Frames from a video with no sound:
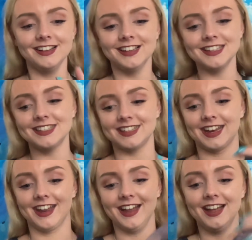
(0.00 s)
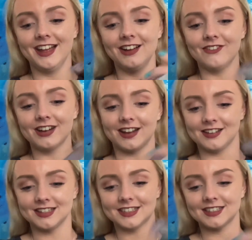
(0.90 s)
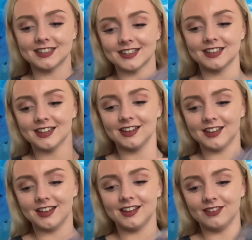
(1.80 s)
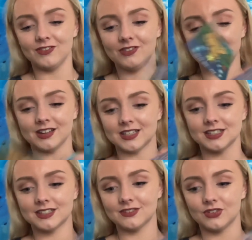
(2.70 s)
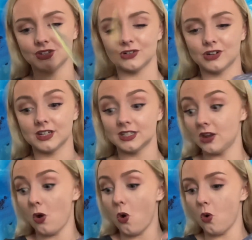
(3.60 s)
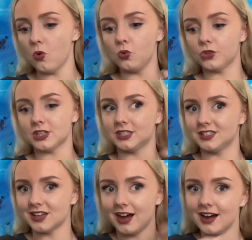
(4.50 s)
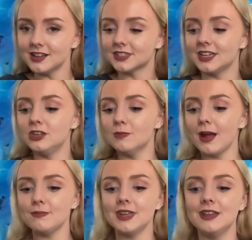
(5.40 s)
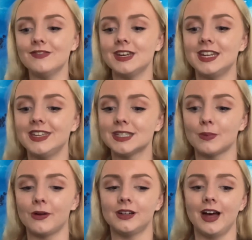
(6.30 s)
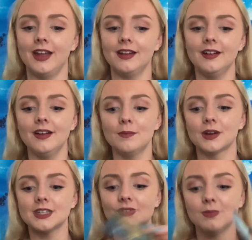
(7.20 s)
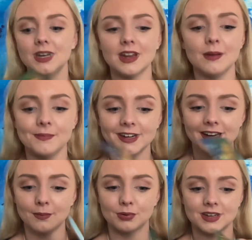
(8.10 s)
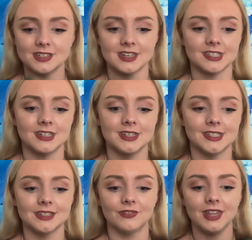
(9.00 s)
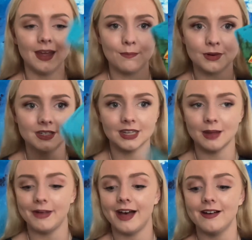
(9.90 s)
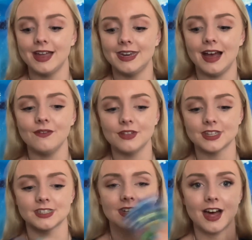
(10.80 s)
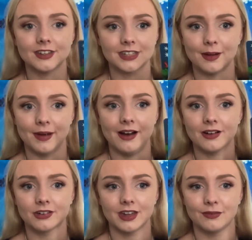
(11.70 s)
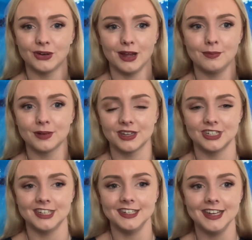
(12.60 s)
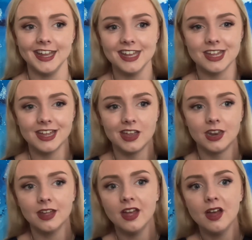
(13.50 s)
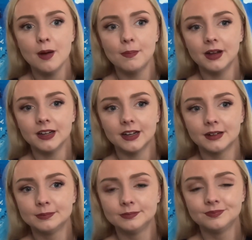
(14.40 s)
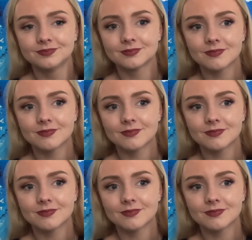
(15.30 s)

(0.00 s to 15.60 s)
Let's see. What else? What else for Taurus? Oh, the star. See, you might be even in the spotlight because for me to keep bringing up princesses, for the Empress to come out, and now for the stars to come out, I'm going to cover it up because she's naked. But um,